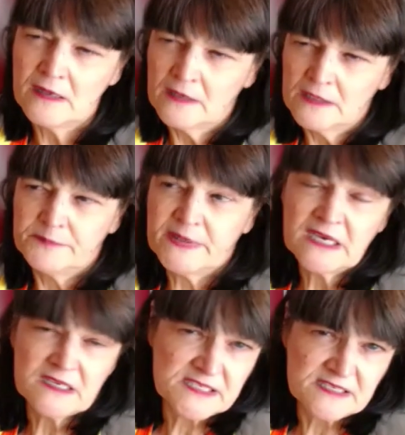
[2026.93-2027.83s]

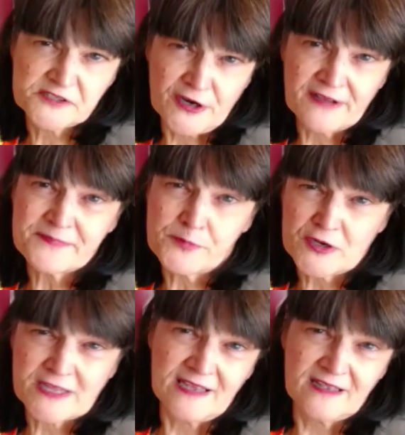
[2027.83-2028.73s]
because
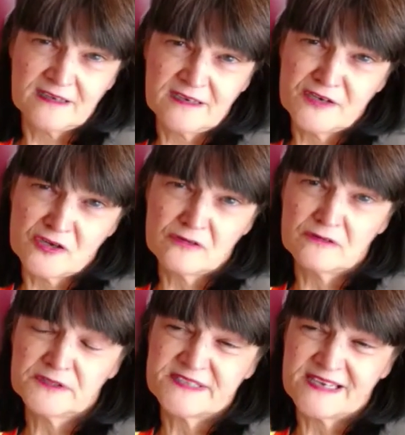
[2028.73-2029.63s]
Transport Canada
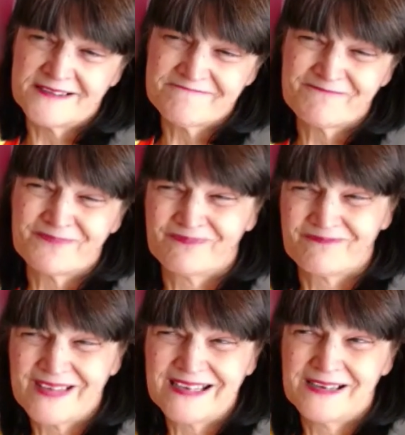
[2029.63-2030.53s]
knows that,
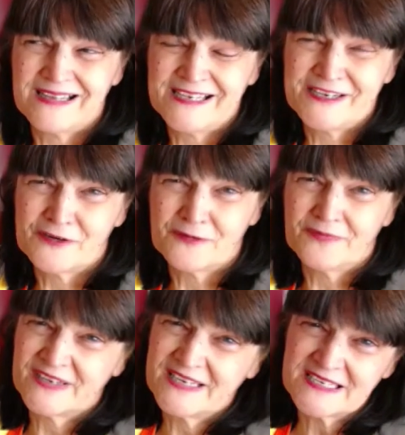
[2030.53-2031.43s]

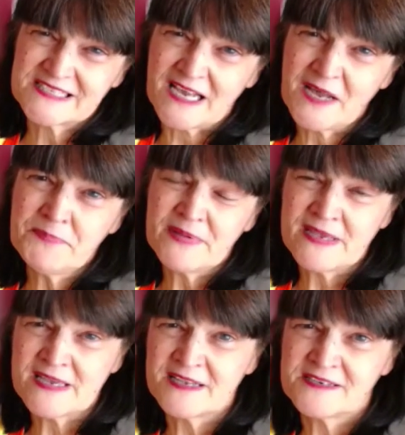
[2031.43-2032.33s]
the gig's up
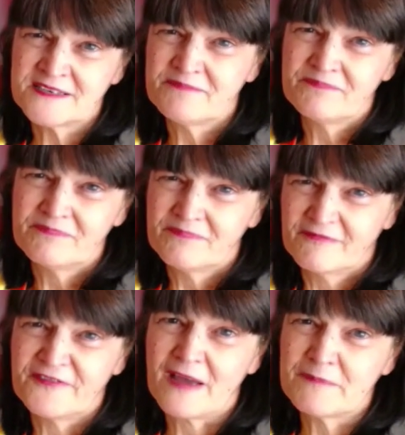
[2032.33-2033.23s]
and
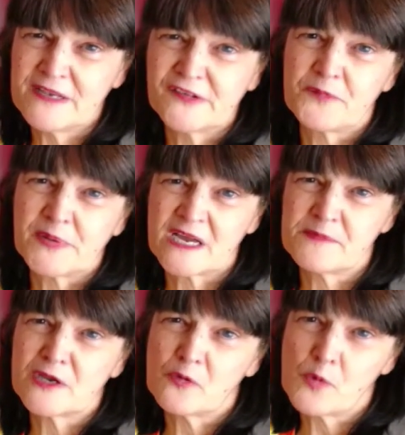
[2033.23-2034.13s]
families are
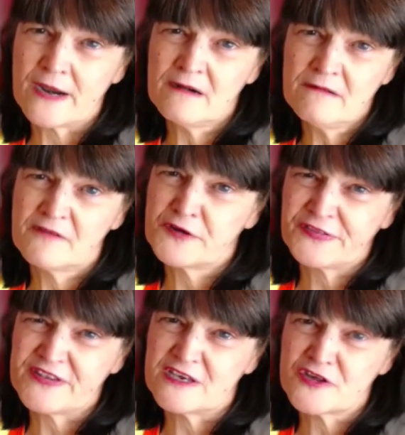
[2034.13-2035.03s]
becoming aware of what
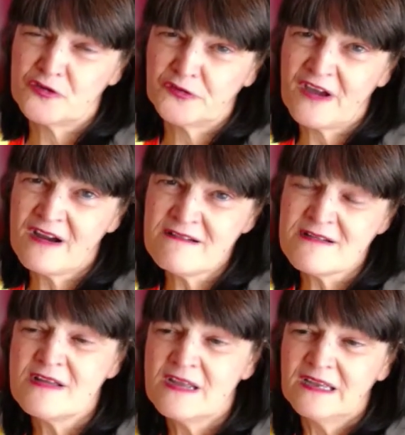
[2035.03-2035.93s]
the issues are,
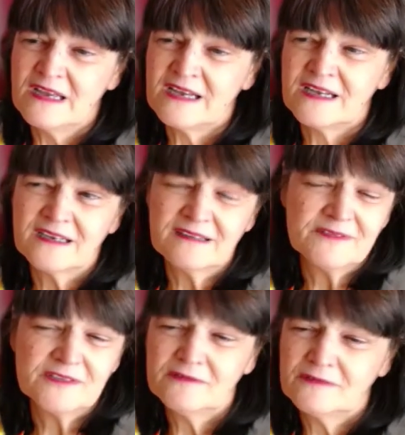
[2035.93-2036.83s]

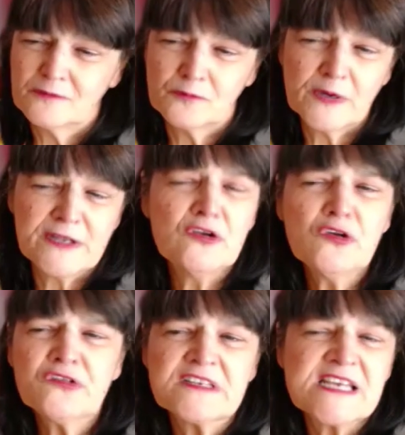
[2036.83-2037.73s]
what used
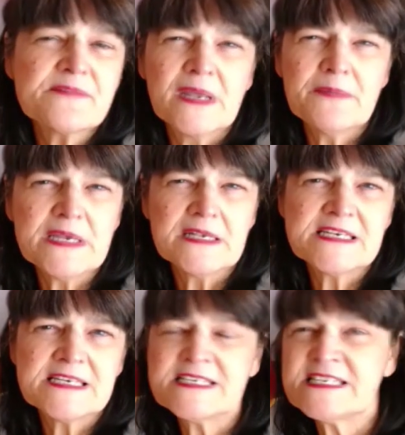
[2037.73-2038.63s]
to take maybe
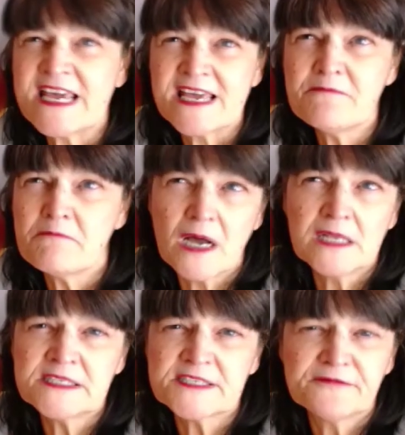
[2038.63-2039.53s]
10
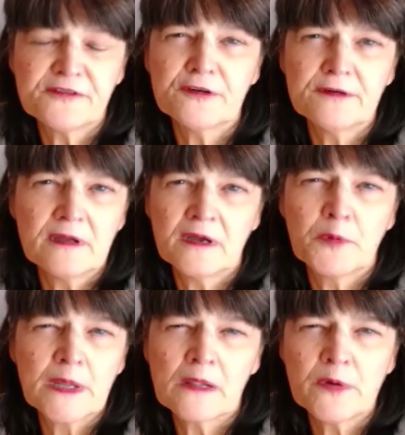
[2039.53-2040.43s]
months for a
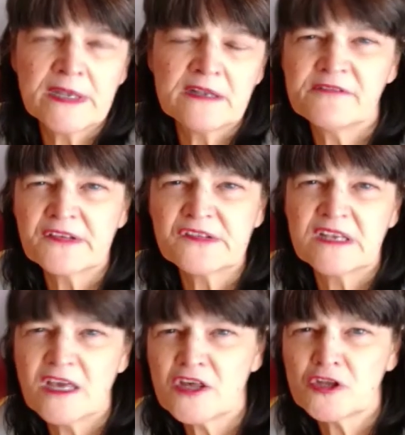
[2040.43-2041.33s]
railway
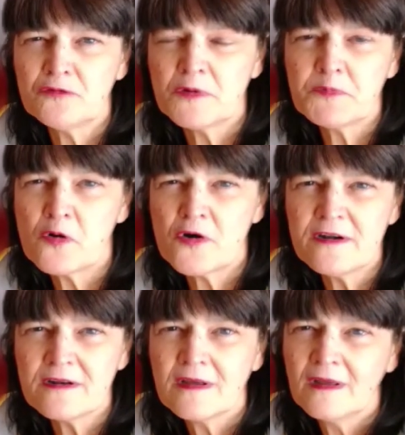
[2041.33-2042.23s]
investigation
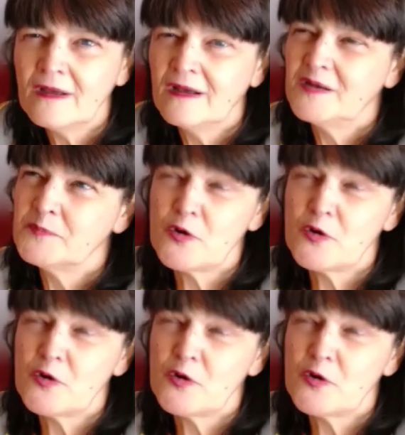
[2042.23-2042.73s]
report, boy,